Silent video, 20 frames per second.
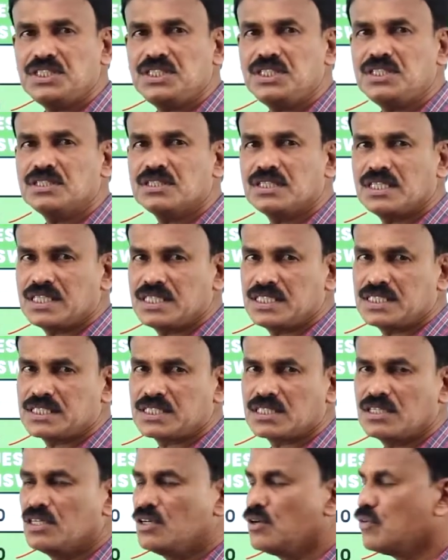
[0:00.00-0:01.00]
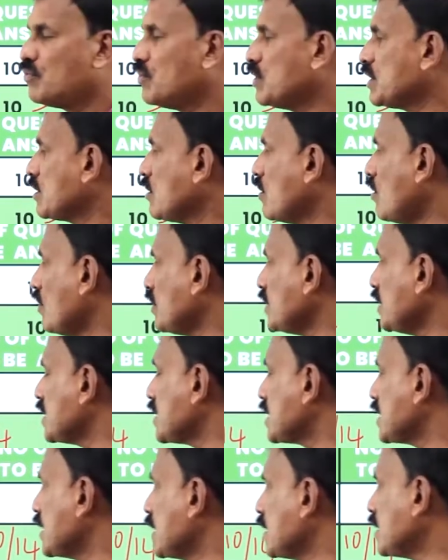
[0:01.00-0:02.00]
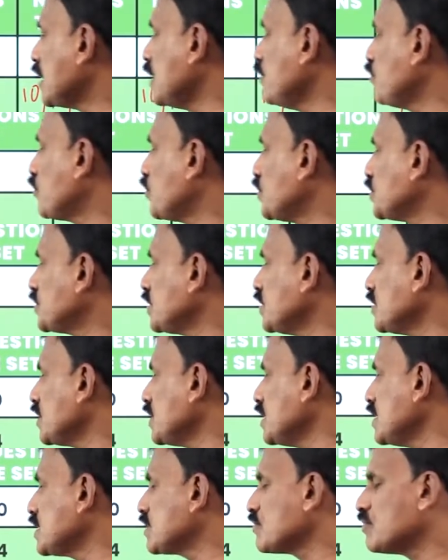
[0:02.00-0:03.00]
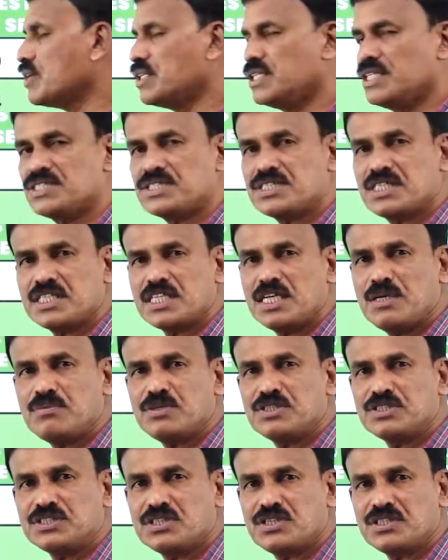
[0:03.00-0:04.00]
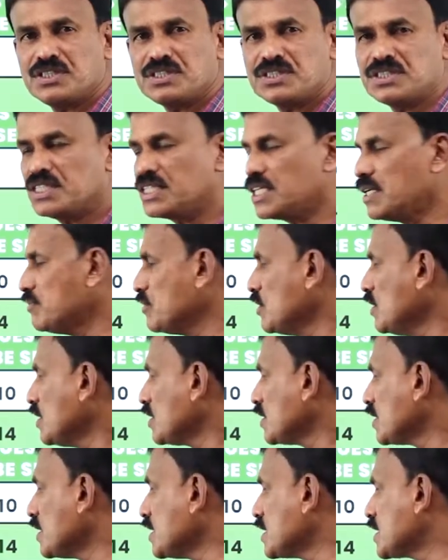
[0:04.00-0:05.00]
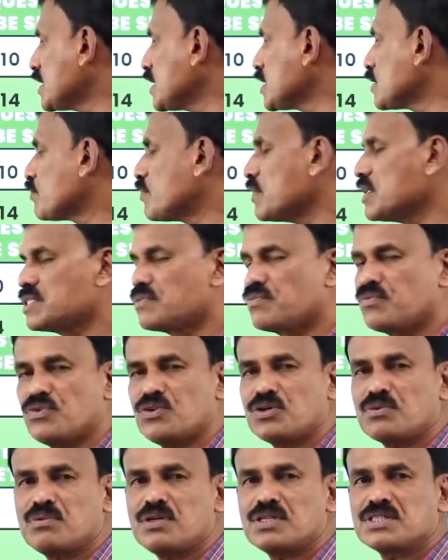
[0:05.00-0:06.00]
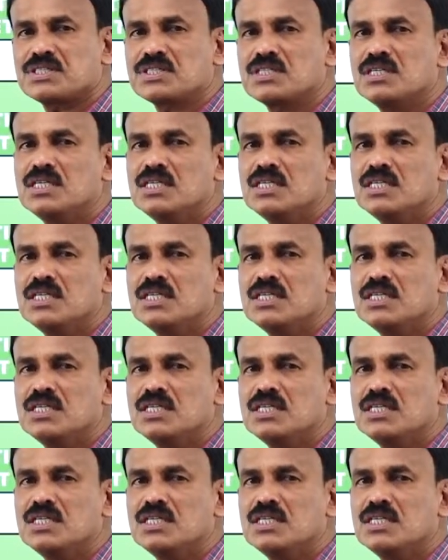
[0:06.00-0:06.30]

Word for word: E, there is one long essay type question, that is one essay type, and short essay type, that is six plus four marks.